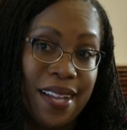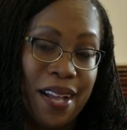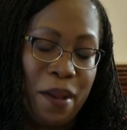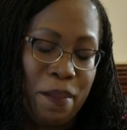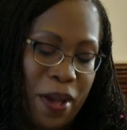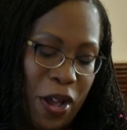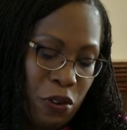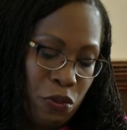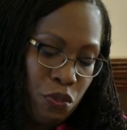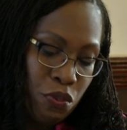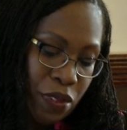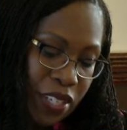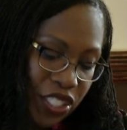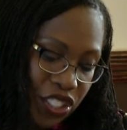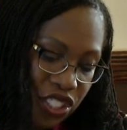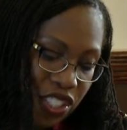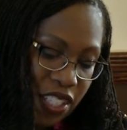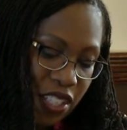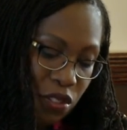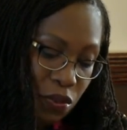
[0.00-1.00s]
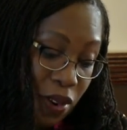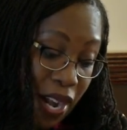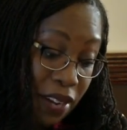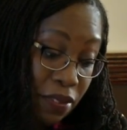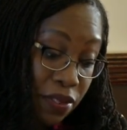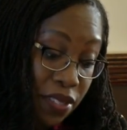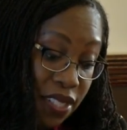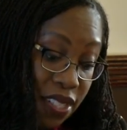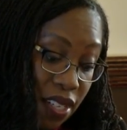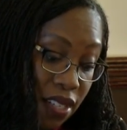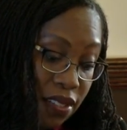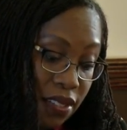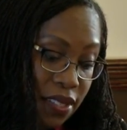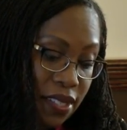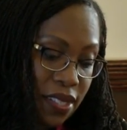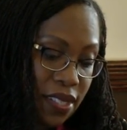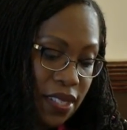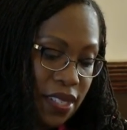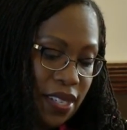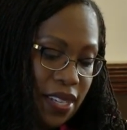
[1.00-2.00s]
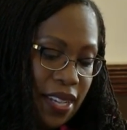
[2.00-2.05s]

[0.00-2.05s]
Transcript: about reaching the right result